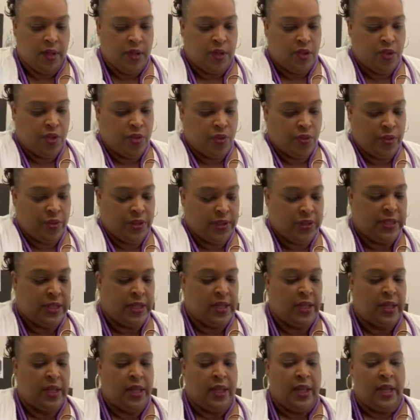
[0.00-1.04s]
twist
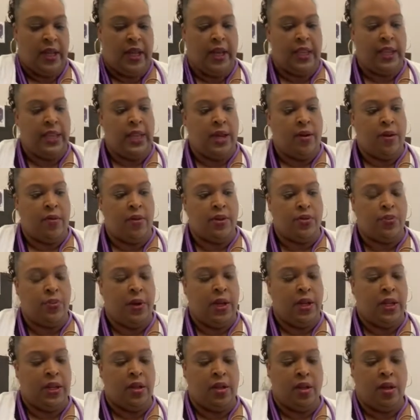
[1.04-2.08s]
it, and now it's
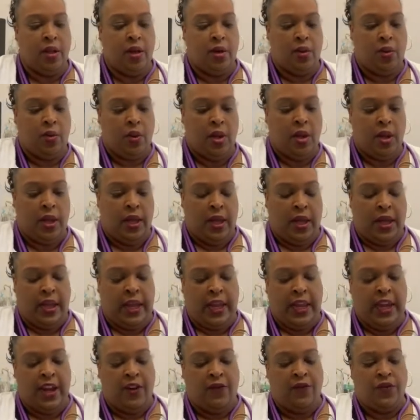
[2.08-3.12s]
ready to go.
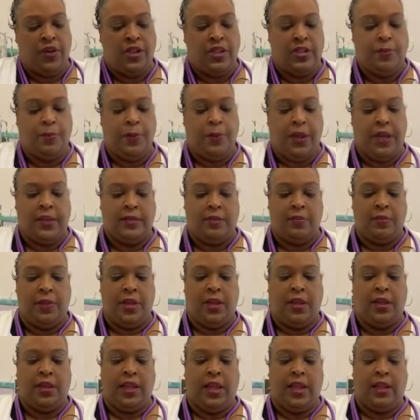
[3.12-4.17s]
Every
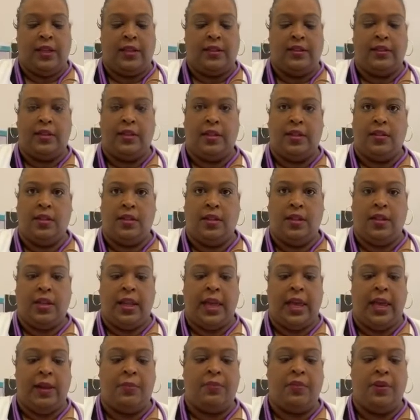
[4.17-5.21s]
specimen that is sent to the
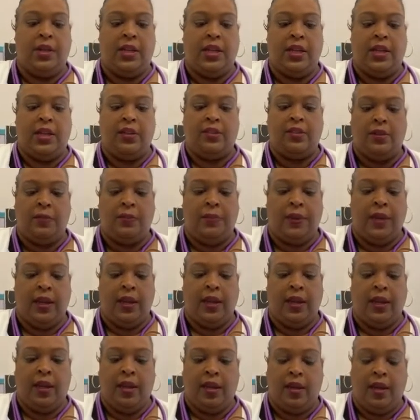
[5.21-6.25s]
lab needs to
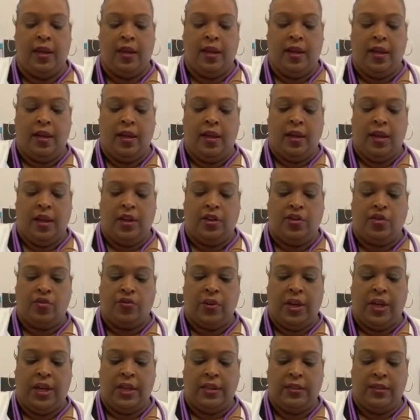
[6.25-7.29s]
be
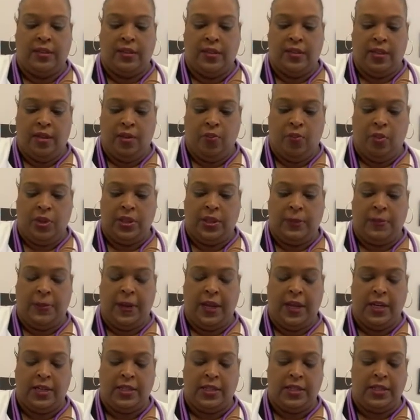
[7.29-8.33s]
addressed with the
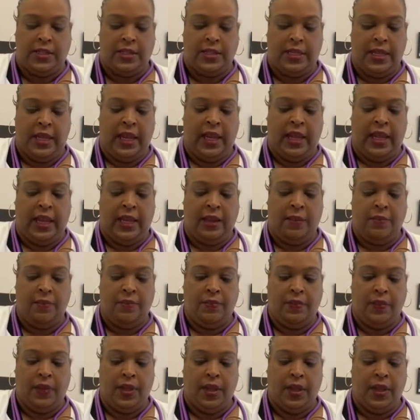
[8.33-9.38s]
patient's name,
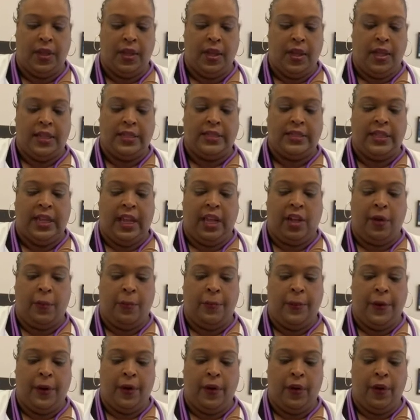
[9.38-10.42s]
date of
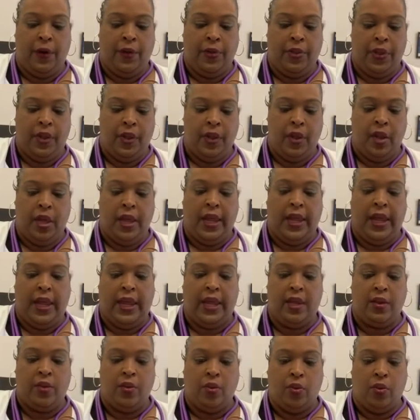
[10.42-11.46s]
birth,
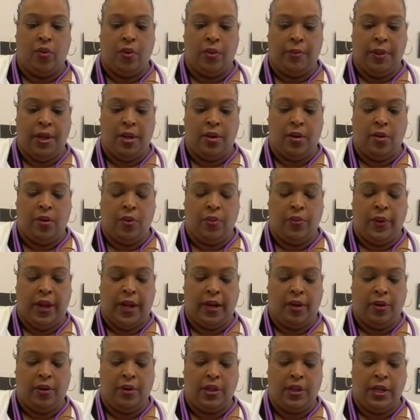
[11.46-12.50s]
and or medical
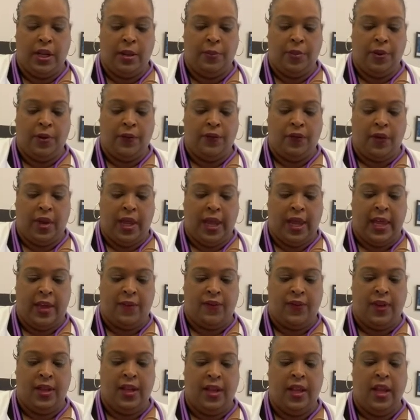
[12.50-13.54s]
record number if you have
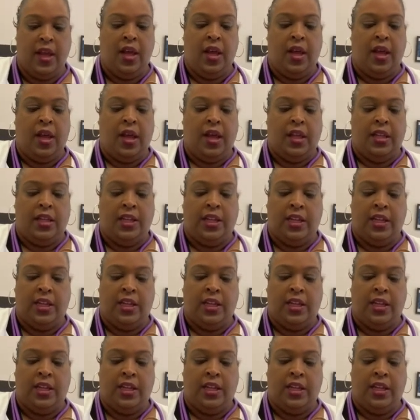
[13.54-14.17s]
it, the